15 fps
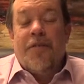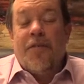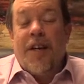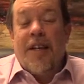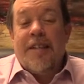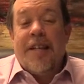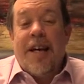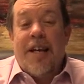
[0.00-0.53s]
a
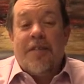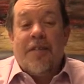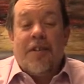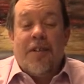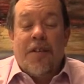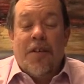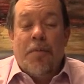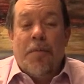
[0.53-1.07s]

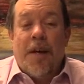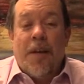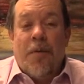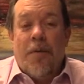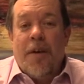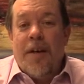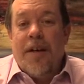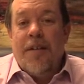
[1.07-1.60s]
fantastic loan, by the
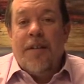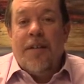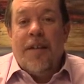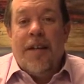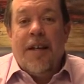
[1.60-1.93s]
way,